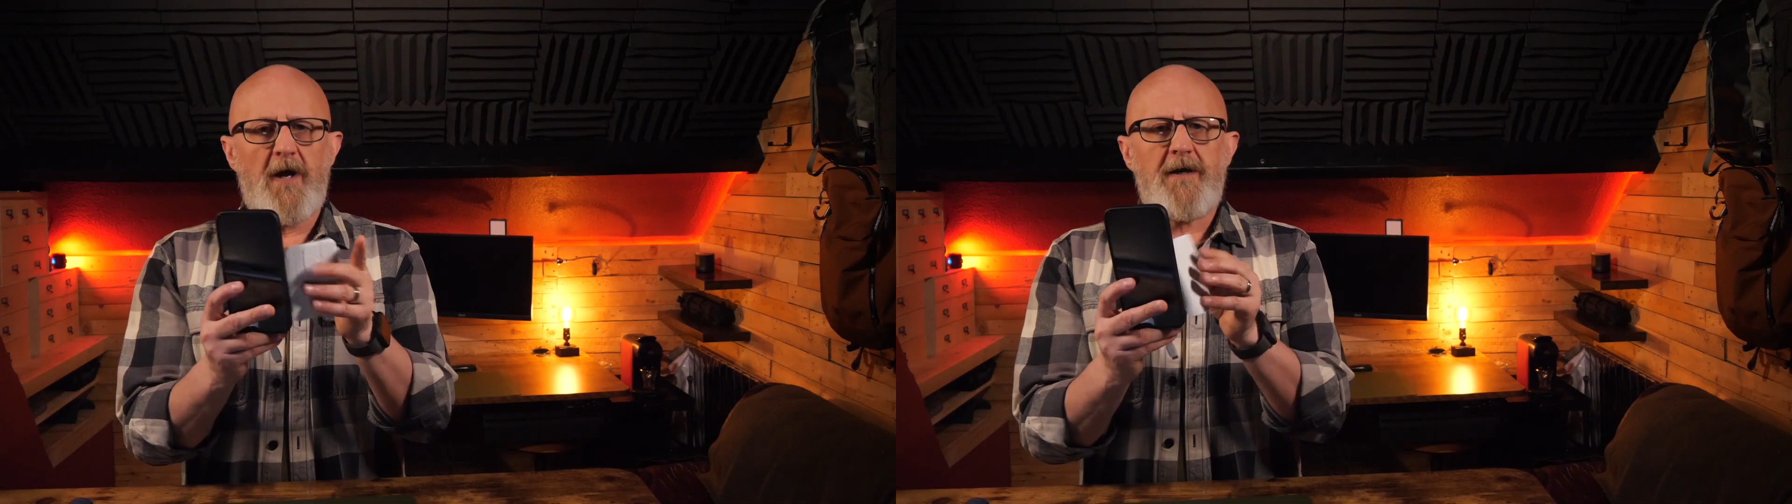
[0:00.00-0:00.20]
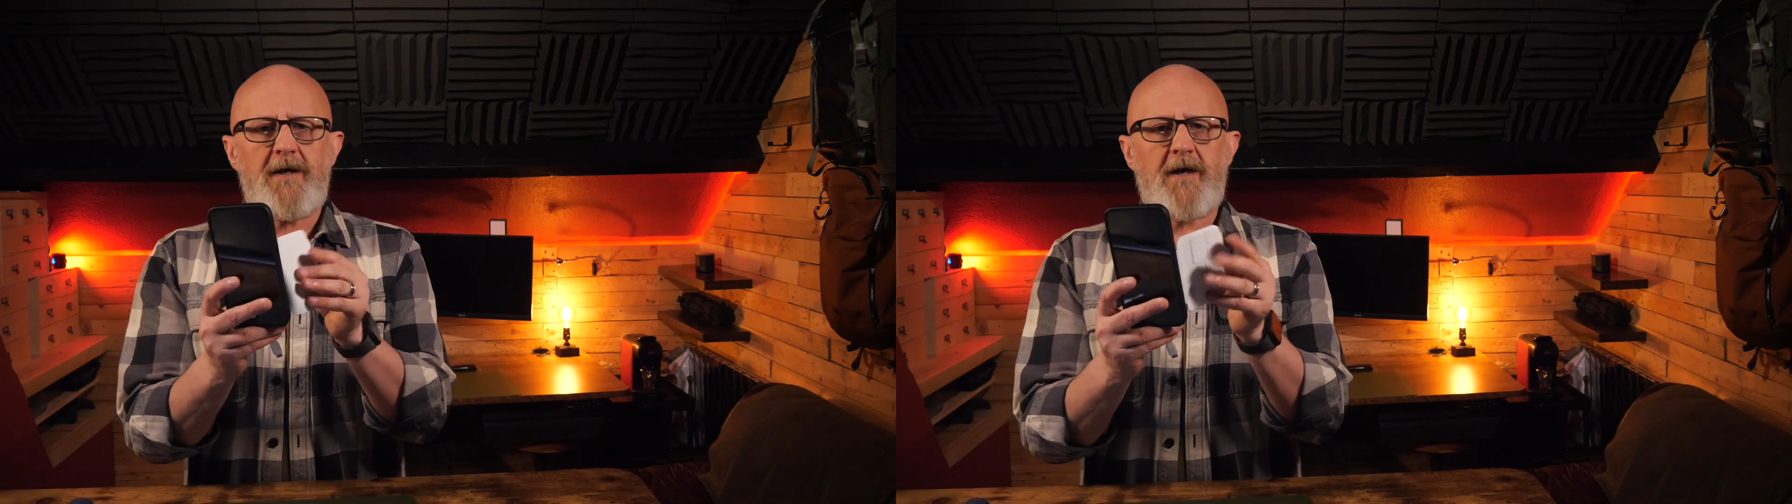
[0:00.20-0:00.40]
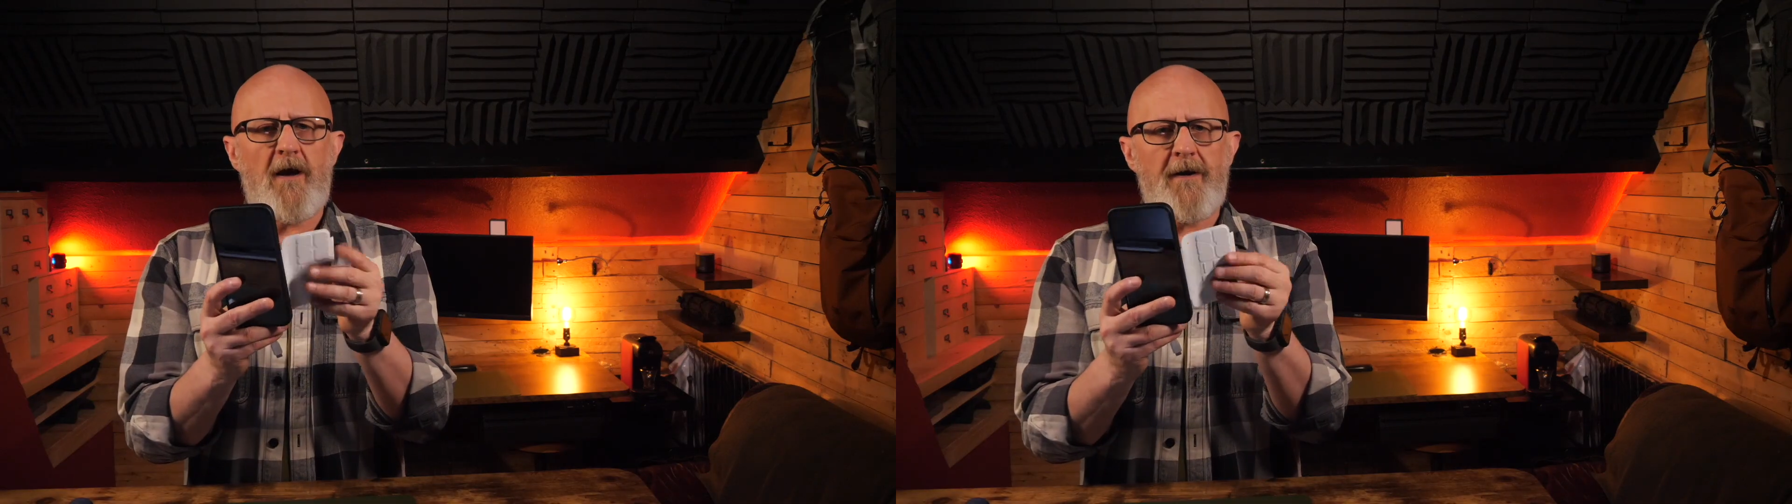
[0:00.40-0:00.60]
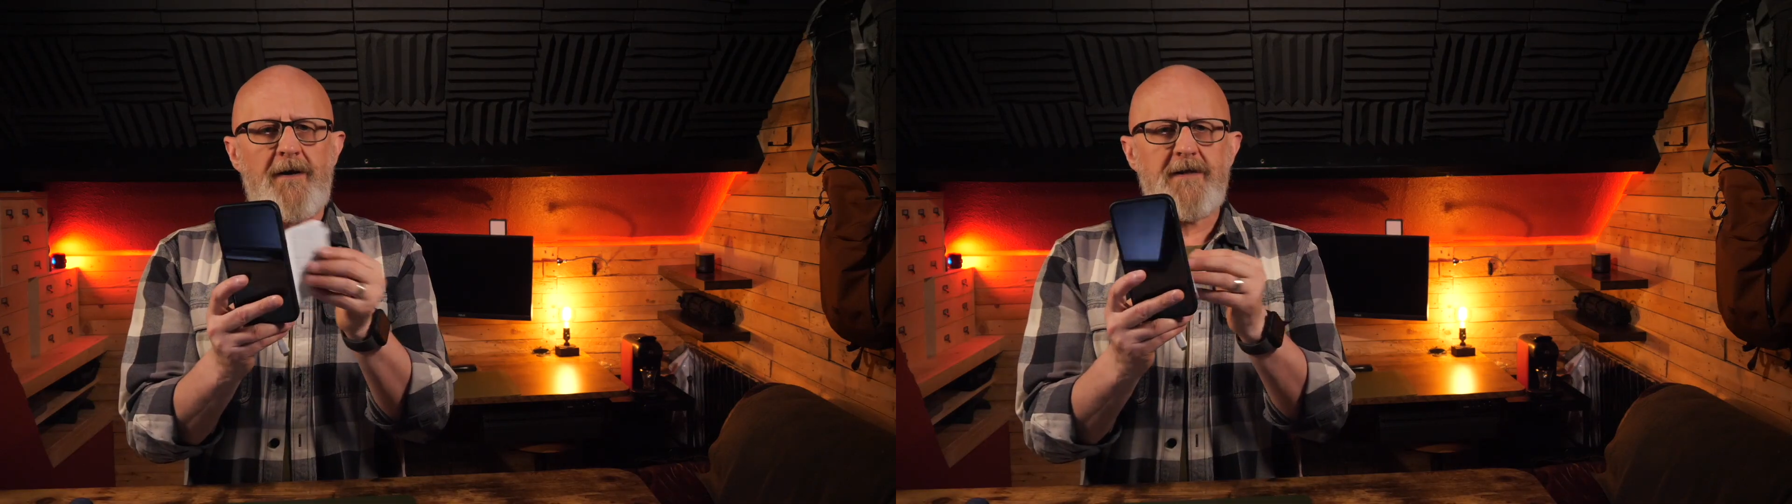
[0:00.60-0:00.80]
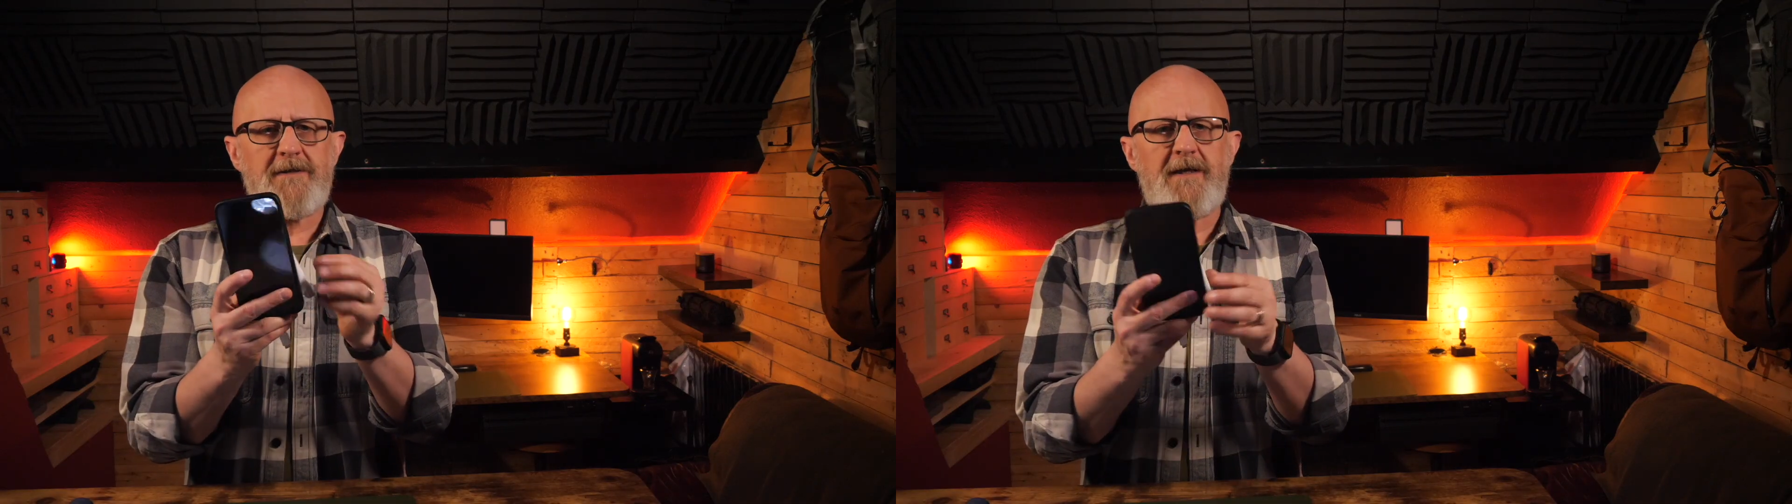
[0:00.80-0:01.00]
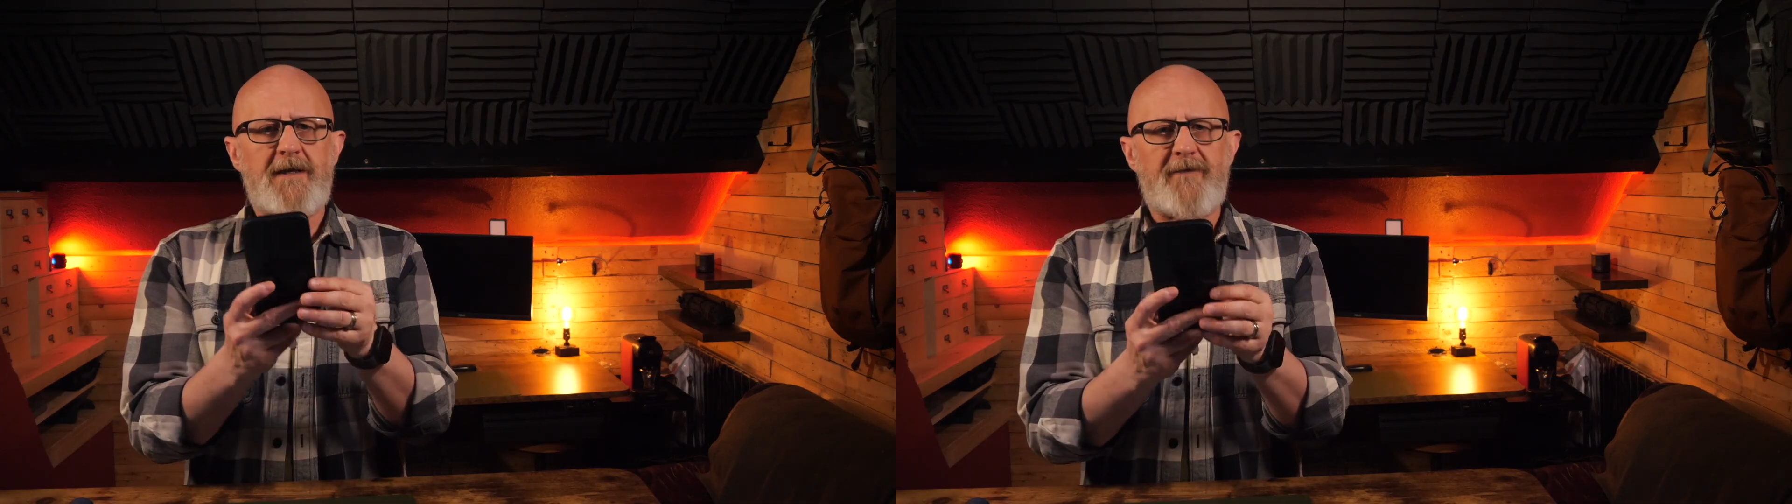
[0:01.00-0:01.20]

you kind of need to leave